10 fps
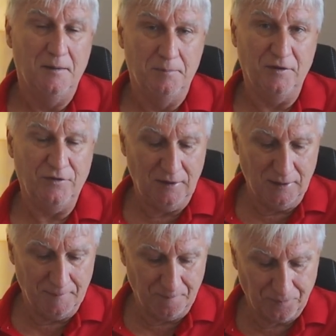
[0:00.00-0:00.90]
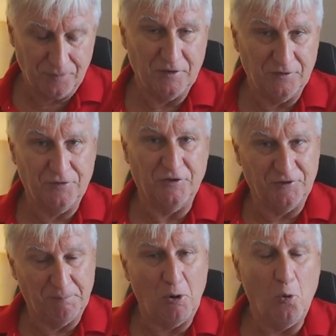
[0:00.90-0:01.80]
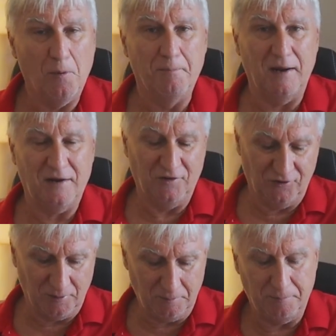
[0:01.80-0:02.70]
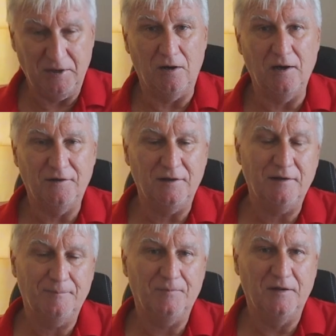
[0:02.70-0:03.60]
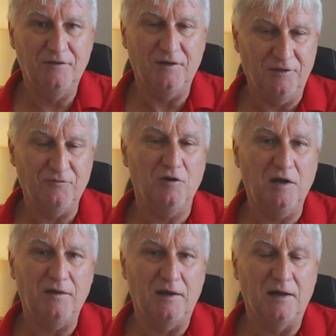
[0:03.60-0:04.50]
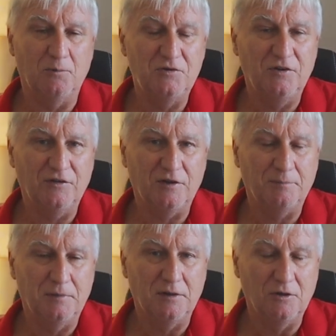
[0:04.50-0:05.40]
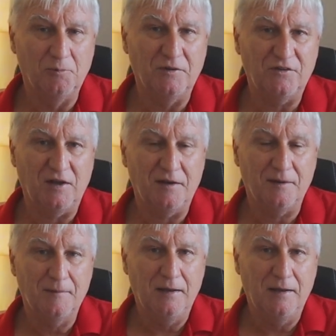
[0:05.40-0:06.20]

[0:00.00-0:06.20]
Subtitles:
But the support mechanism behind it isn't really there, which is a little bit sad.